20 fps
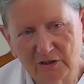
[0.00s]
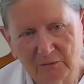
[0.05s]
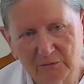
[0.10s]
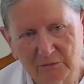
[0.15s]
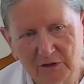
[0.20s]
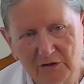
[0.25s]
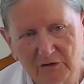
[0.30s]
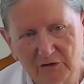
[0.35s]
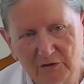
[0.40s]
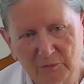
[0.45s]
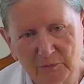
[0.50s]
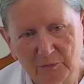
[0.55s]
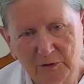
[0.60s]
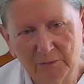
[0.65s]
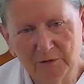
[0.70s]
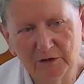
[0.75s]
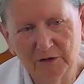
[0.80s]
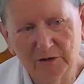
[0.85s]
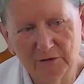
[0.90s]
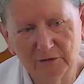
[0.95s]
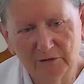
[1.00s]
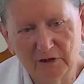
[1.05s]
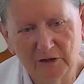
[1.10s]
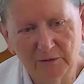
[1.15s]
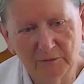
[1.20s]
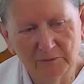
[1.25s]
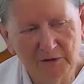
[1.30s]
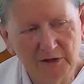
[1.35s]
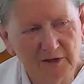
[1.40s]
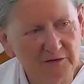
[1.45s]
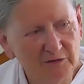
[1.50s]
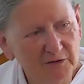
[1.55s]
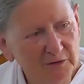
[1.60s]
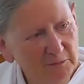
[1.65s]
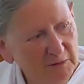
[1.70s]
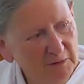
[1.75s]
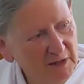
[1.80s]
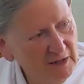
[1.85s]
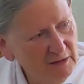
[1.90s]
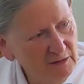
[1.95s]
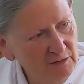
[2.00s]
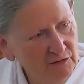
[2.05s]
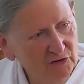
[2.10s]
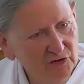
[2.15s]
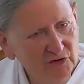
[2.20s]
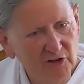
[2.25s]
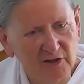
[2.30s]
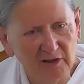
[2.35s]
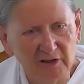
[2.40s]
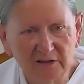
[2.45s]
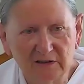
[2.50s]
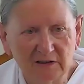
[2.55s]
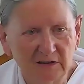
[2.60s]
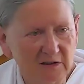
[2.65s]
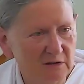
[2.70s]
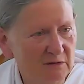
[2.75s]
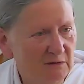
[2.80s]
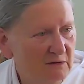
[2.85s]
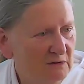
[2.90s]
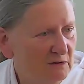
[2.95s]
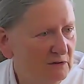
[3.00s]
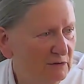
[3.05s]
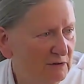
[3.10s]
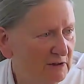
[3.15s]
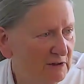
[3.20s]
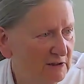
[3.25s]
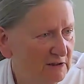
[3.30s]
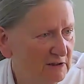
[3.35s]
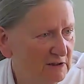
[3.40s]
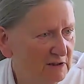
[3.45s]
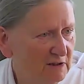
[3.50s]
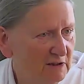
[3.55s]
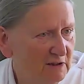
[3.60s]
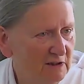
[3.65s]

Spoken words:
because people who come there from outside, they don't do it,